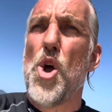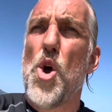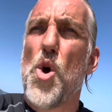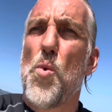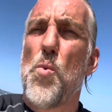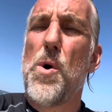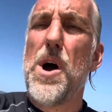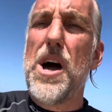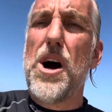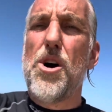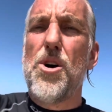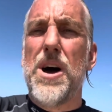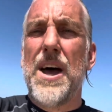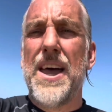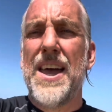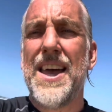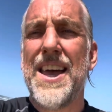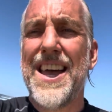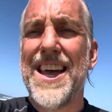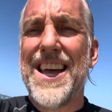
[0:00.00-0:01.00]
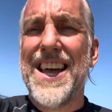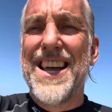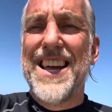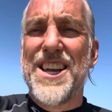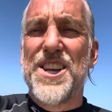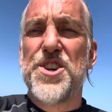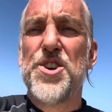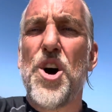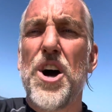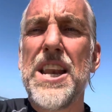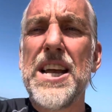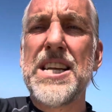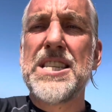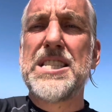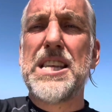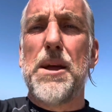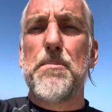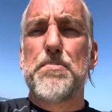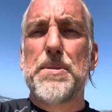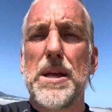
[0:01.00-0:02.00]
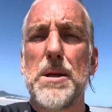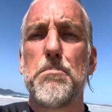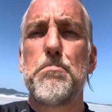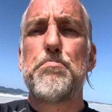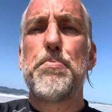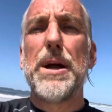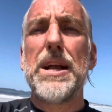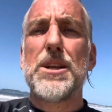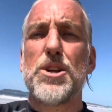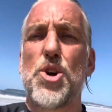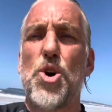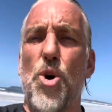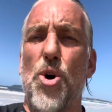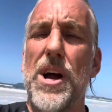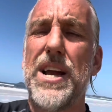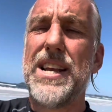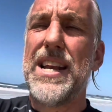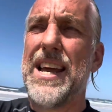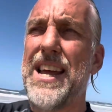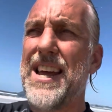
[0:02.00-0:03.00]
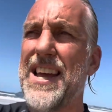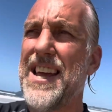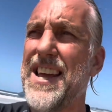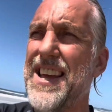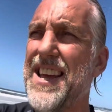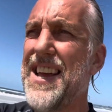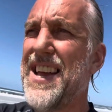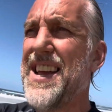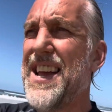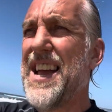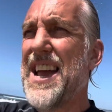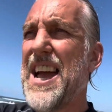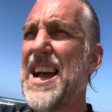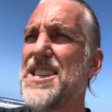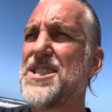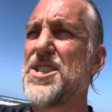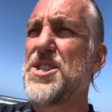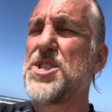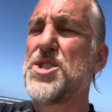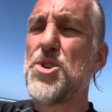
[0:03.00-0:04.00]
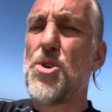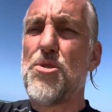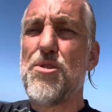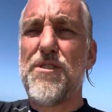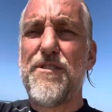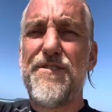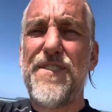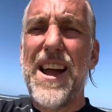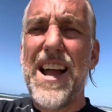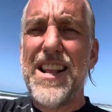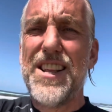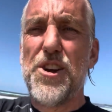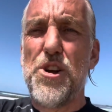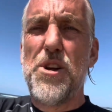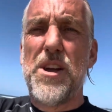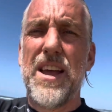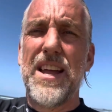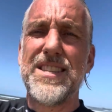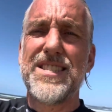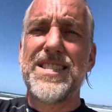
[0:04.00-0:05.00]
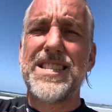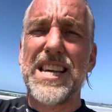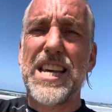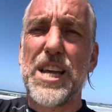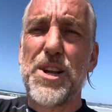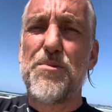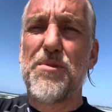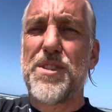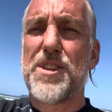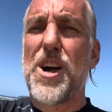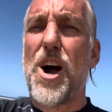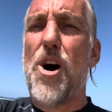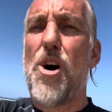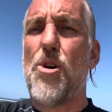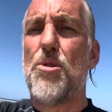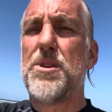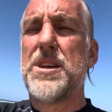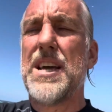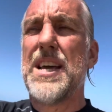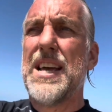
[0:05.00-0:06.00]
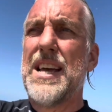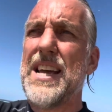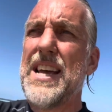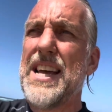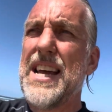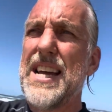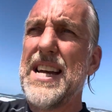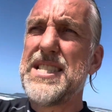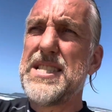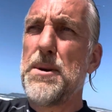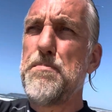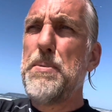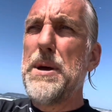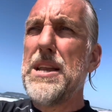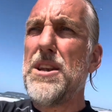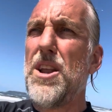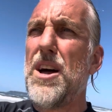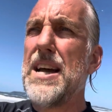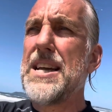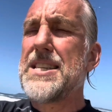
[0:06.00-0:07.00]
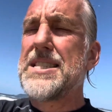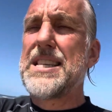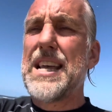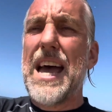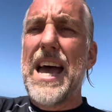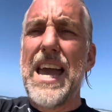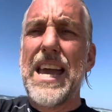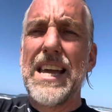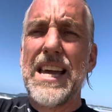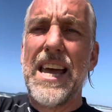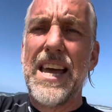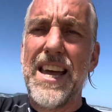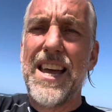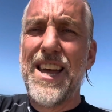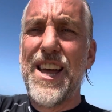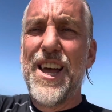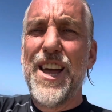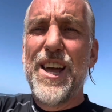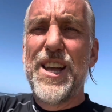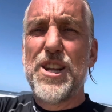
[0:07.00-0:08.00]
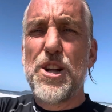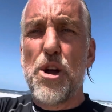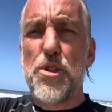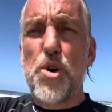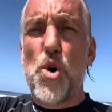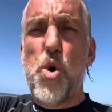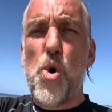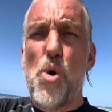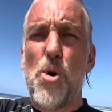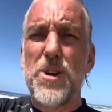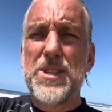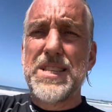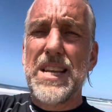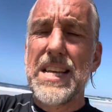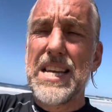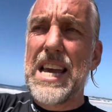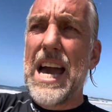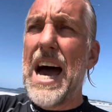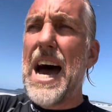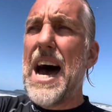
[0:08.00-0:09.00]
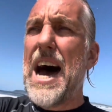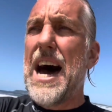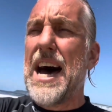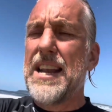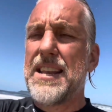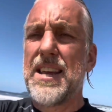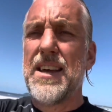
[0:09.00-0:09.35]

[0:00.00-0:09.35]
Well, not accepting Bitcoin as a store of value and sticking with gold is a bit like saying, the horse and cart